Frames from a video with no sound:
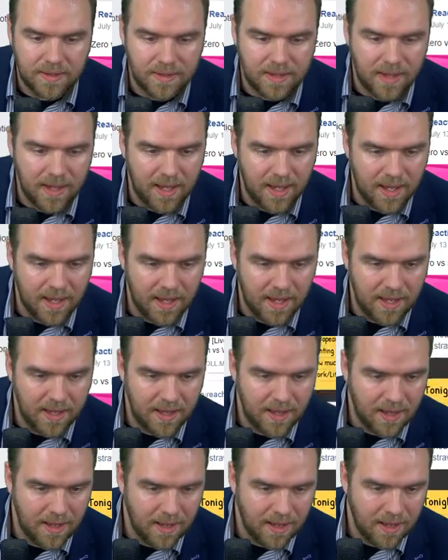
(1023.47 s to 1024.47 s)
Yeah,
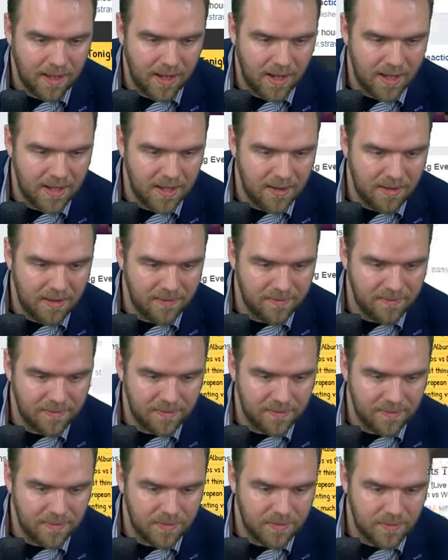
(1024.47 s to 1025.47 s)
I now have
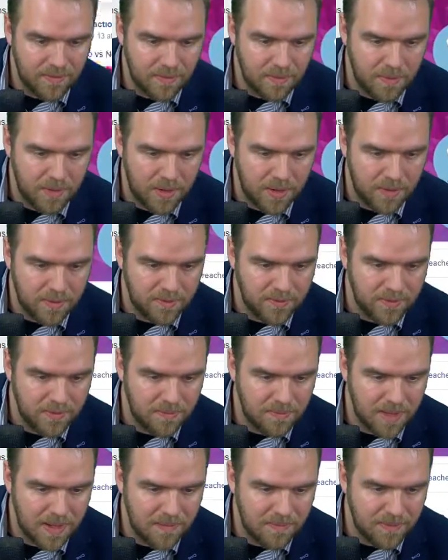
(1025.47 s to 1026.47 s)
to reply to a few
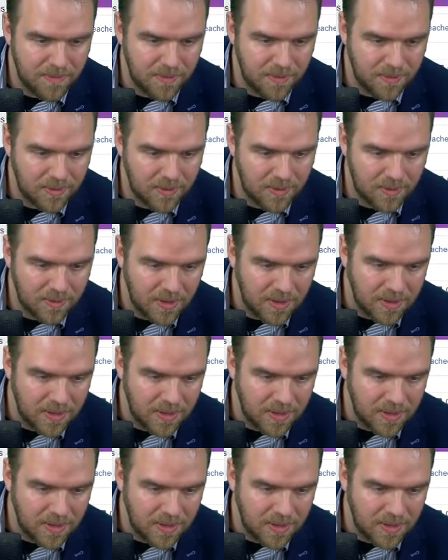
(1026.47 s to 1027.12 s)
people,